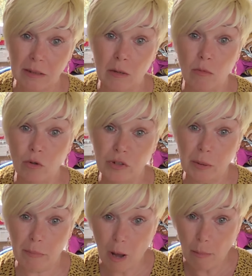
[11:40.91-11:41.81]
So I'm going to
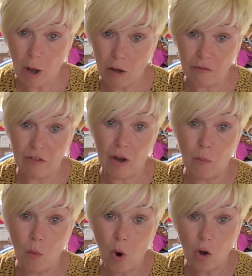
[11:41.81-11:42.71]
bob off
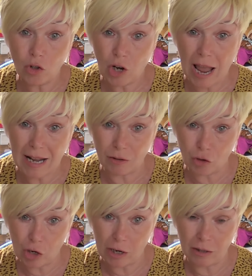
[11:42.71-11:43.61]
and watch
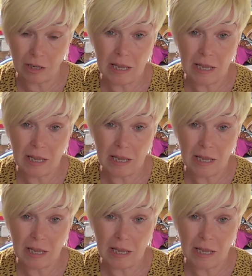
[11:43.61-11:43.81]
Andrea